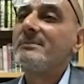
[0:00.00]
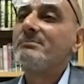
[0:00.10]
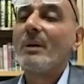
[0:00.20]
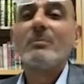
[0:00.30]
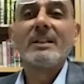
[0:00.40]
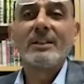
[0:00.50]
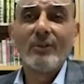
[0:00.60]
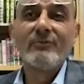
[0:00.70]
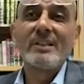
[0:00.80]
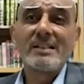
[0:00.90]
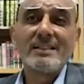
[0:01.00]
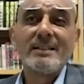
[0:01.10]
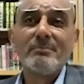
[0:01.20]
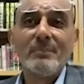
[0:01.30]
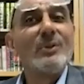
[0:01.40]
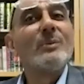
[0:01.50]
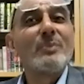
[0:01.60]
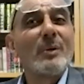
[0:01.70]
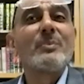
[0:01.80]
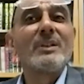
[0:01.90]
public, obviously, more
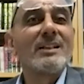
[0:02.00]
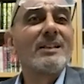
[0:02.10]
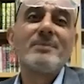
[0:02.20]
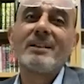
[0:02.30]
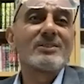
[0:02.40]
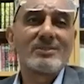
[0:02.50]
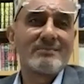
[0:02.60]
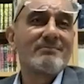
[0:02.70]
popularly, because